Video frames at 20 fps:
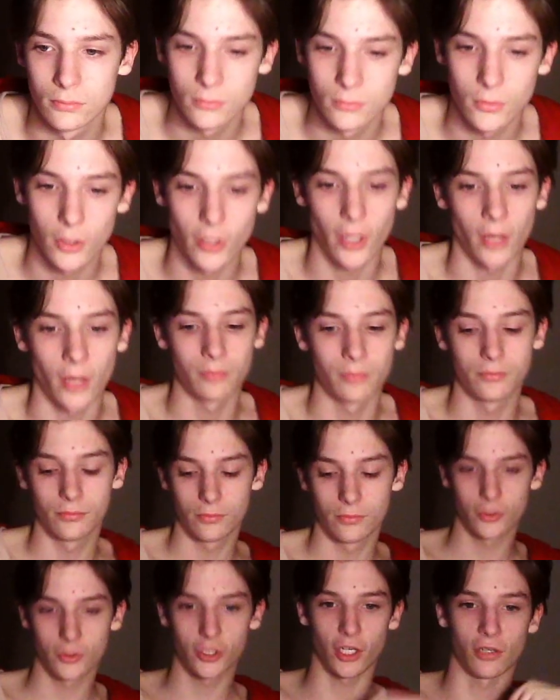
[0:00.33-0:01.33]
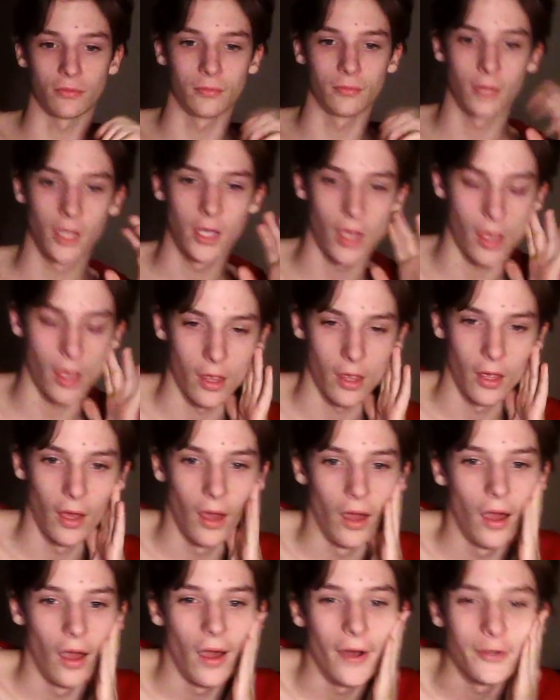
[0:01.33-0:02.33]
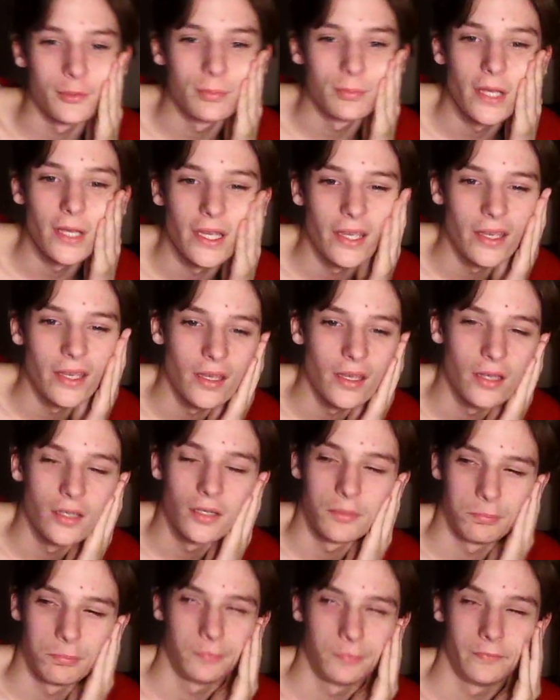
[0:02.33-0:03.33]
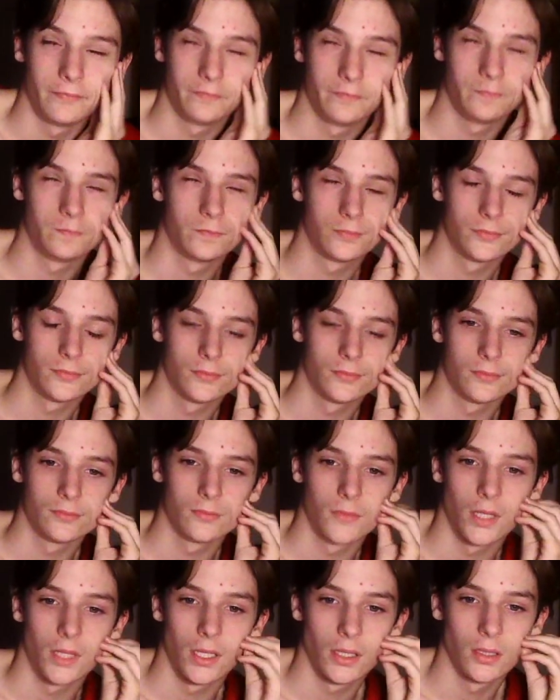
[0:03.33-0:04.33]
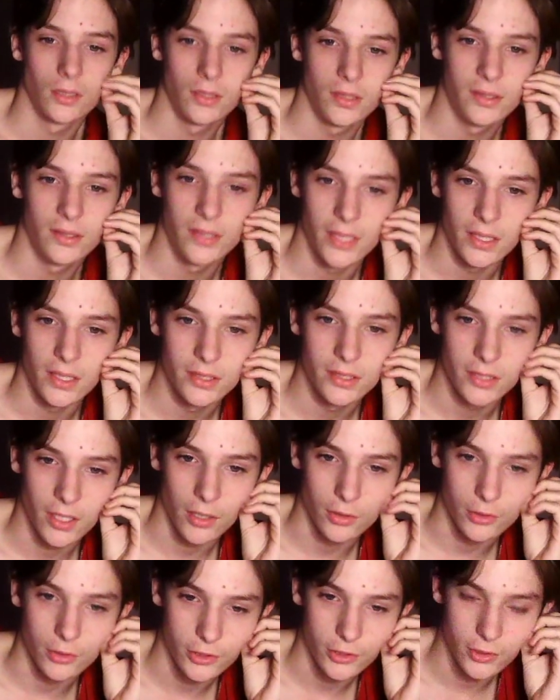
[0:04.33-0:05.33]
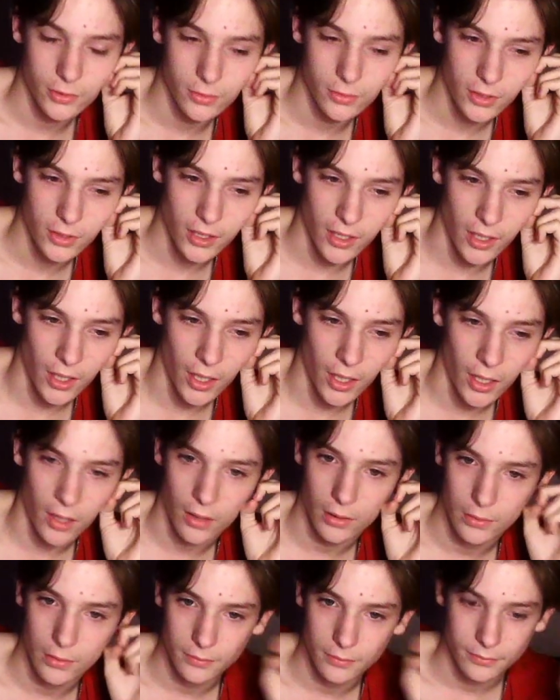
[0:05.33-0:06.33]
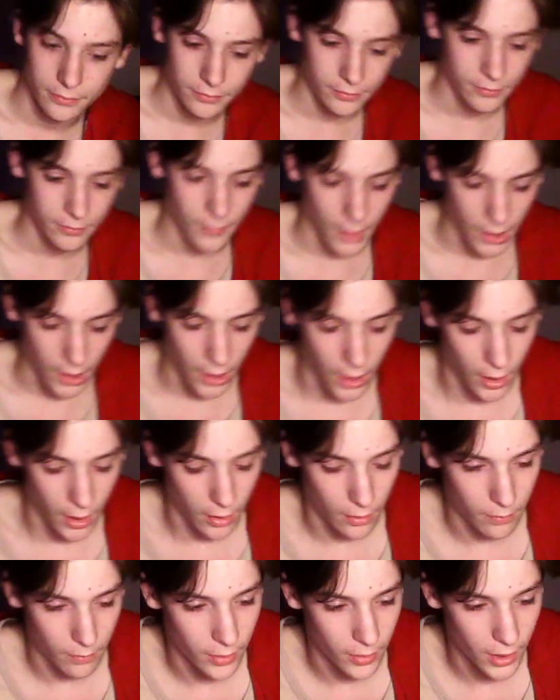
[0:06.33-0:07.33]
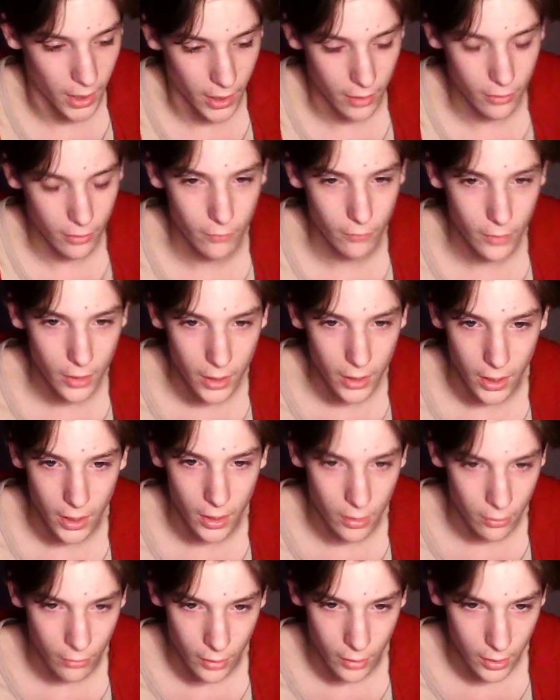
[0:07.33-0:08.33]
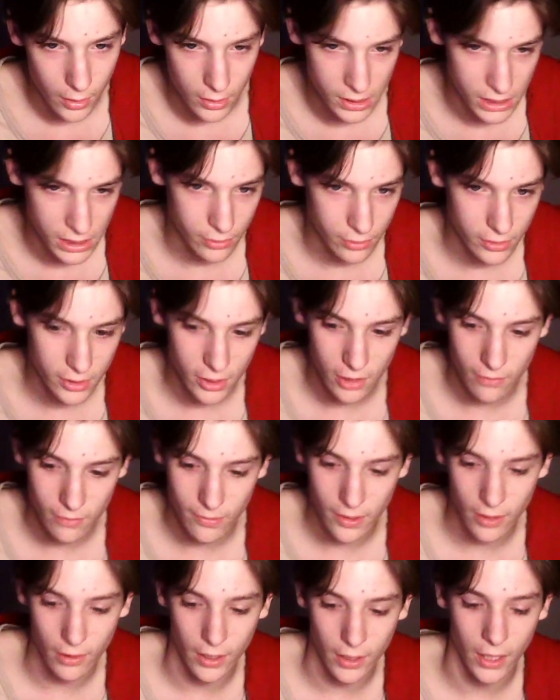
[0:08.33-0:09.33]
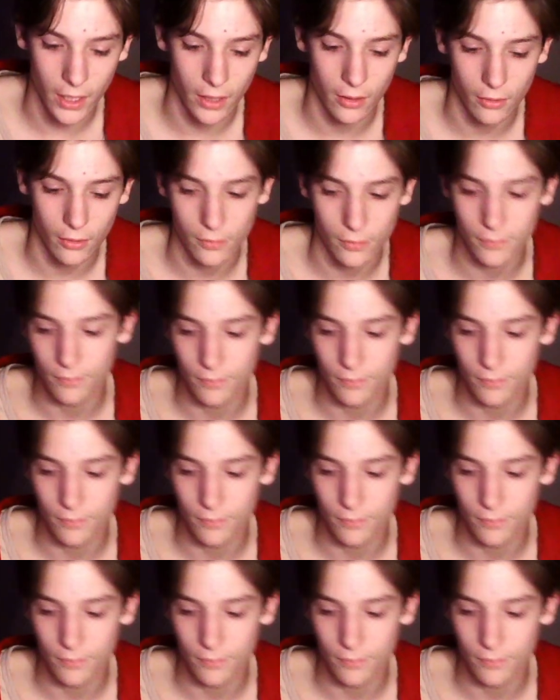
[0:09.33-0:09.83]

Okay, so I was playing Dead Cells today, but I couldn't really get into it because I was thinking about how,